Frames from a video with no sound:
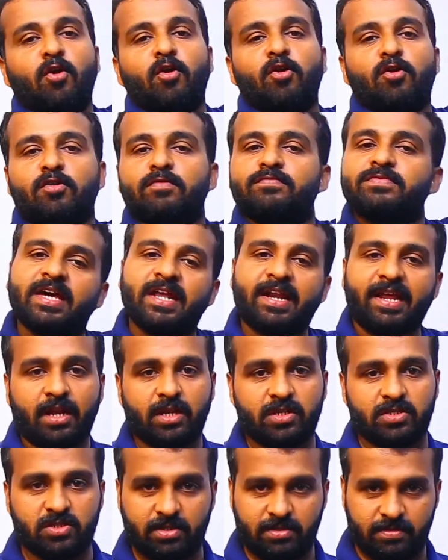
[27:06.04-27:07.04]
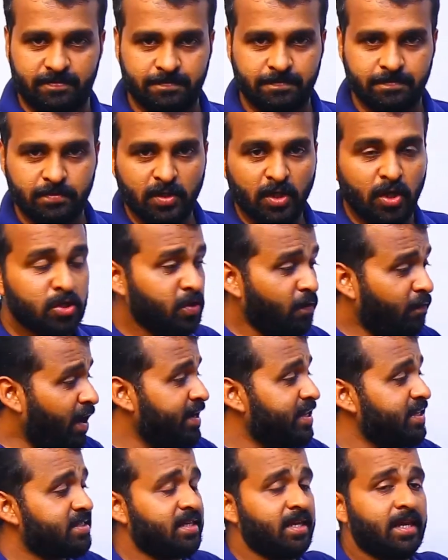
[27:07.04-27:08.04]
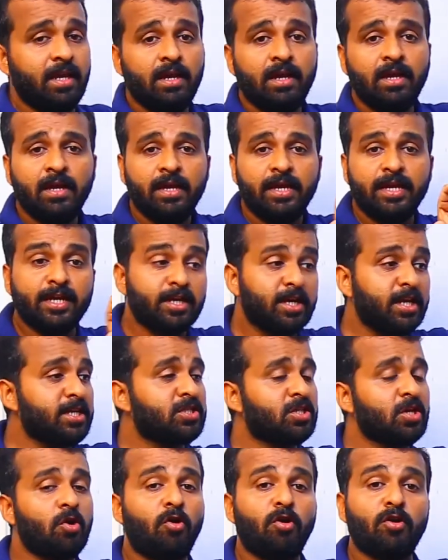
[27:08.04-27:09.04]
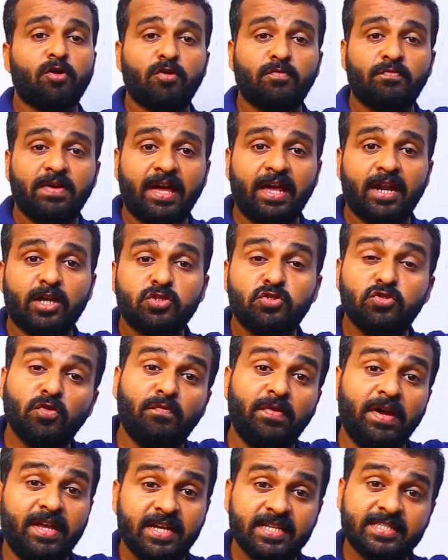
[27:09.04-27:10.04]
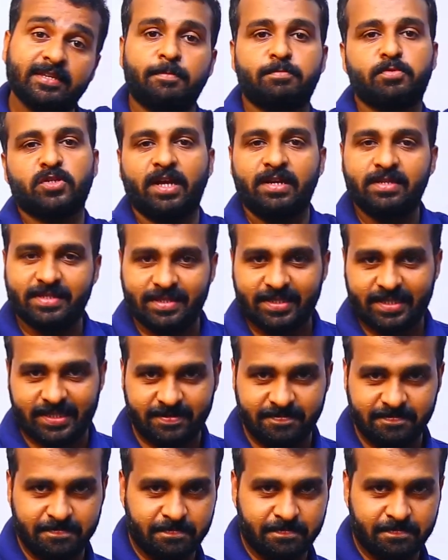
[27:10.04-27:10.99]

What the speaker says: order of their energy. So what is the increasing order of energy of various subshells?